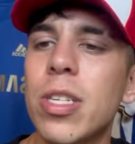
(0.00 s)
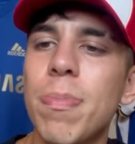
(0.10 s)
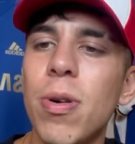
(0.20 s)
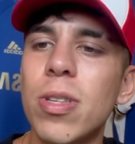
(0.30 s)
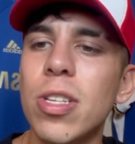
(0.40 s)

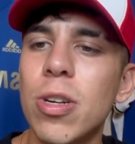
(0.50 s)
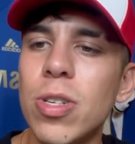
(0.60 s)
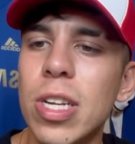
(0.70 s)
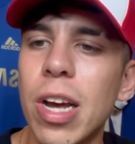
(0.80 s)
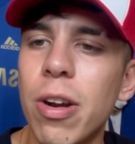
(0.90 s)
spoke to
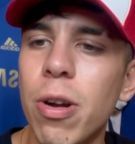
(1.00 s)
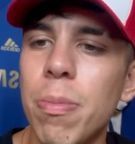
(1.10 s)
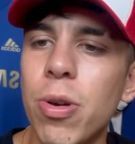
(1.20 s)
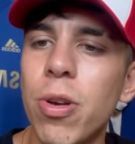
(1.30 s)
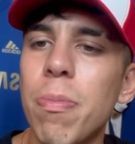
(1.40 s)
Tosin
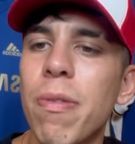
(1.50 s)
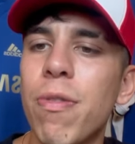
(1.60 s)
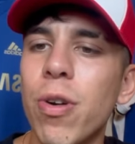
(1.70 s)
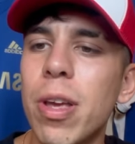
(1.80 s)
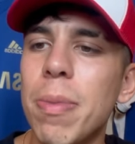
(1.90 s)
Adarabioyo
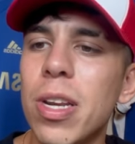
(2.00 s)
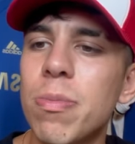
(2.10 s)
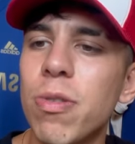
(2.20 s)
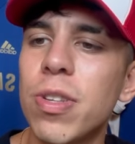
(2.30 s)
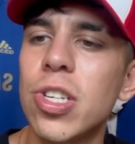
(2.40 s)
before he made his
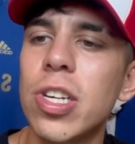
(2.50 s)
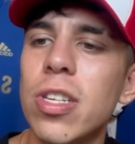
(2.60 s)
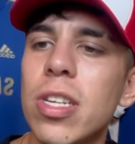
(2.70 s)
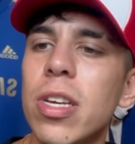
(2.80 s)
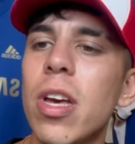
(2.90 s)
move to
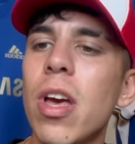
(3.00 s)
Chelsea,